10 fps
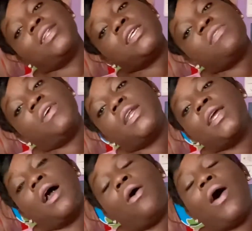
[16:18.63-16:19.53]

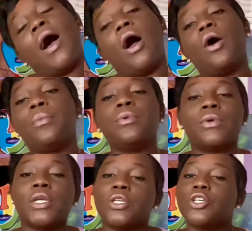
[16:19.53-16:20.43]
video. I hope you
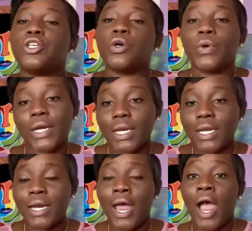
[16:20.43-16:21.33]
enjoyed it.
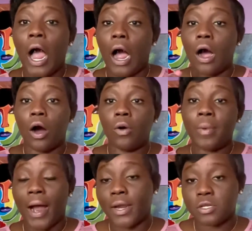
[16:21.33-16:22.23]
I hope
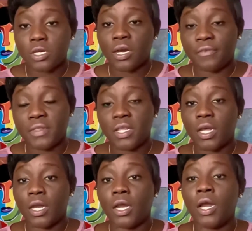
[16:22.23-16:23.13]
I answered
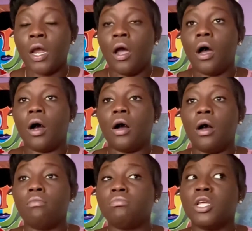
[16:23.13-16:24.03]
everything
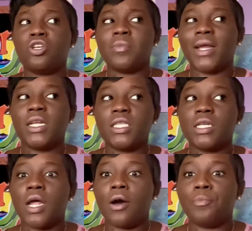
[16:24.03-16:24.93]
that you might need to
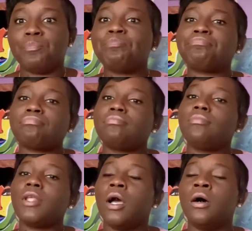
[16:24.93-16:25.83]
know.
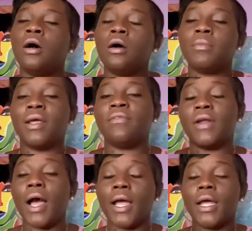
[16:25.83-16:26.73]
If
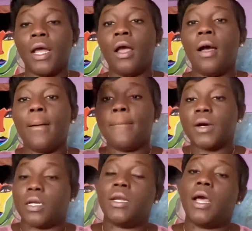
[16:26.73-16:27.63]
not, put
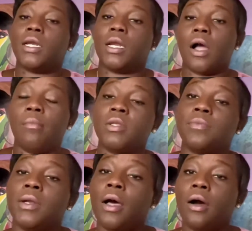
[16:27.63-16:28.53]
it down in the comments
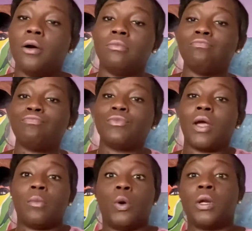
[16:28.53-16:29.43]
below.
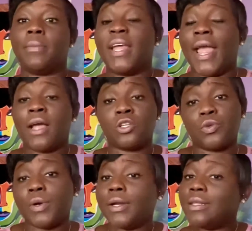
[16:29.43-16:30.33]
I'm going to be
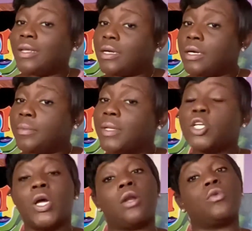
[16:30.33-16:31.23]
answering them and
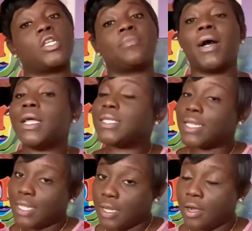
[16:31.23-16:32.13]
trying to respond to
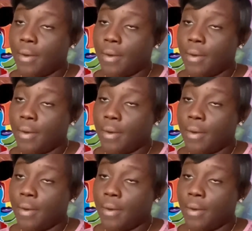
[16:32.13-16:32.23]
them.